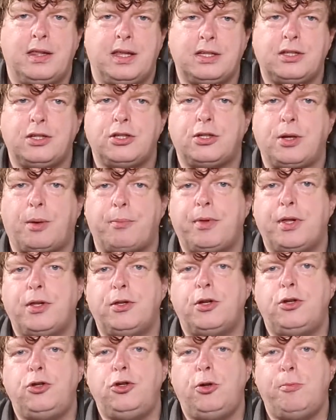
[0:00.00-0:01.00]
This is
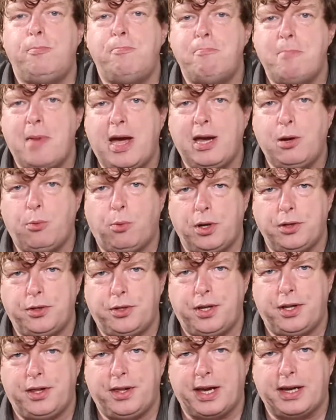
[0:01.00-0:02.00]
something that you may
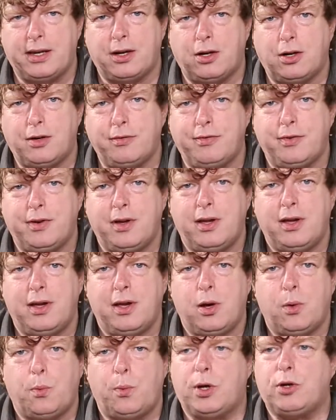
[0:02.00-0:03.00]
want to think of
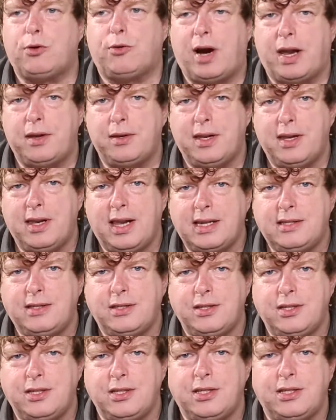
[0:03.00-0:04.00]
when granting
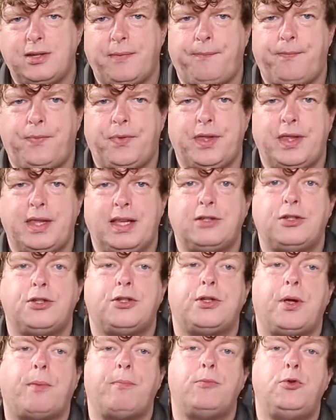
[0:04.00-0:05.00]
licenses. This
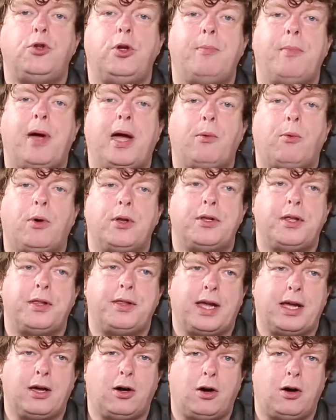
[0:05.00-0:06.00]
is something you may want to
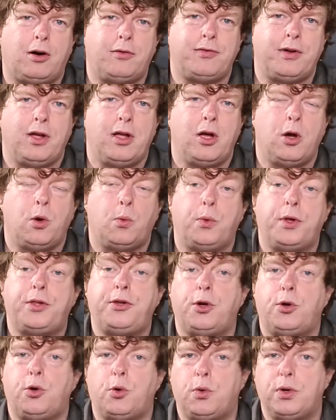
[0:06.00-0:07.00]
think of
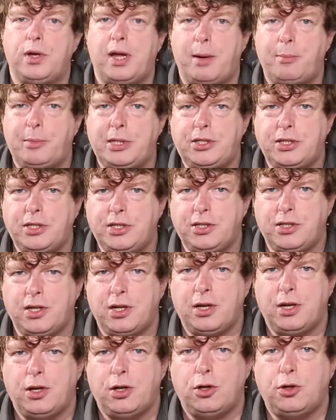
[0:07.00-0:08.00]
with your own images.
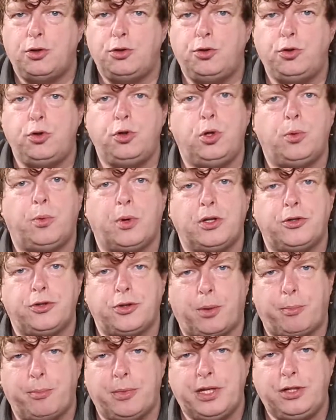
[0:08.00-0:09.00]
Do you want
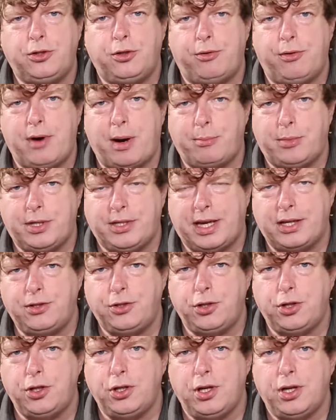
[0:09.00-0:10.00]
somebody to
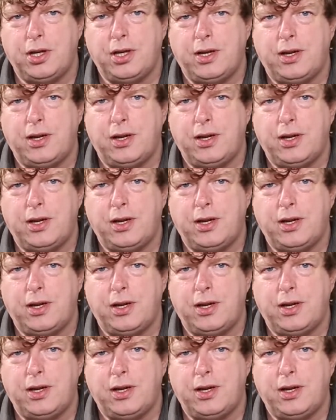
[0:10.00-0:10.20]
represent you?